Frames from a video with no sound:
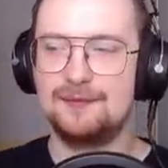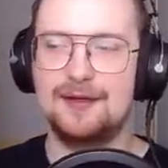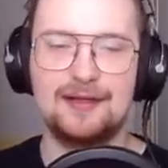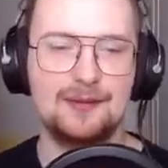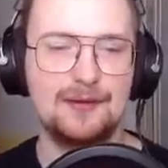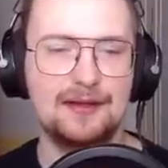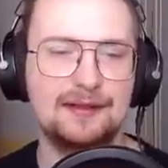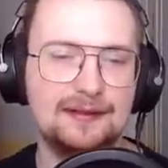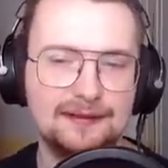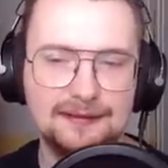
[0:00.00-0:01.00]
I'm going to be like,
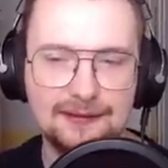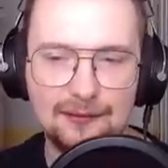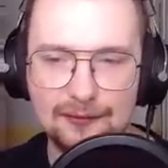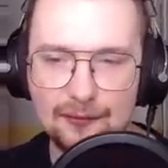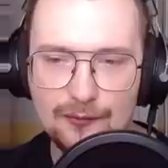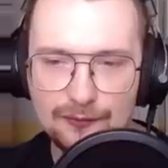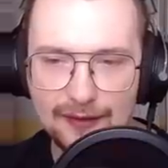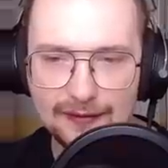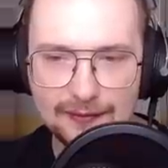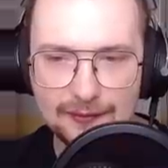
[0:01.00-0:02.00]
Oh, ooh,
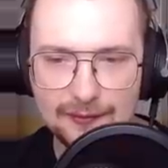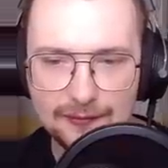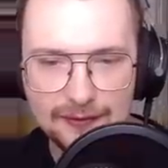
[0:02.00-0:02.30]
that's cool.